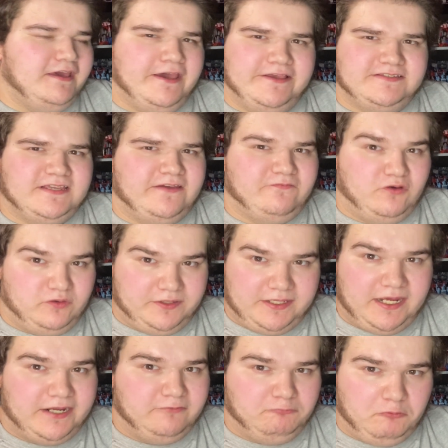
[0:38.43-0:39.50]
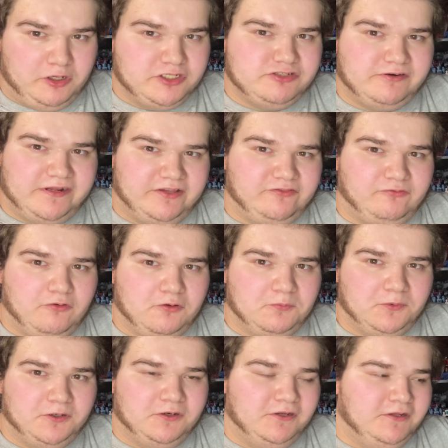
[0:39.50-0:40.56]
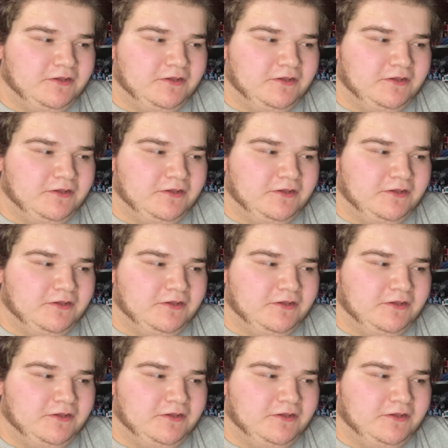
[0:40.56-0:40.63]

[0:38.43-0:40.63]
as I've only gotten one Transformer.